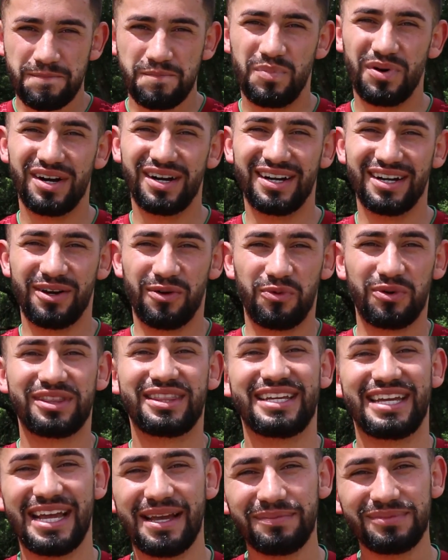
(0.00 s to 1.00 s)
But
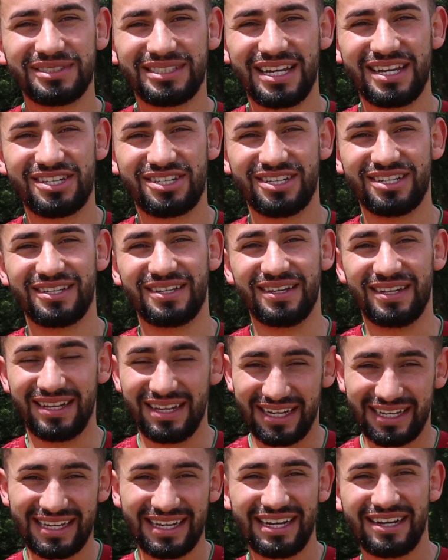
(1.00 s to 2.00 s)
with the M Station,
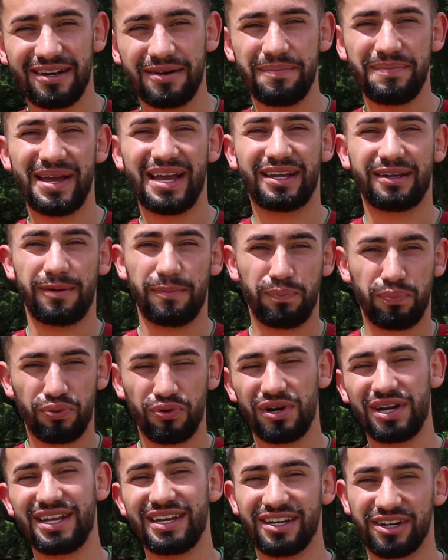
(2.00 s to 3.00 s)
it can come back
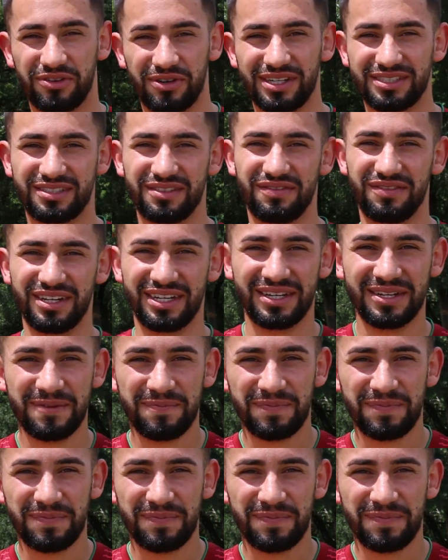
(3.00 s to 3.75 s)
pretty aggressively,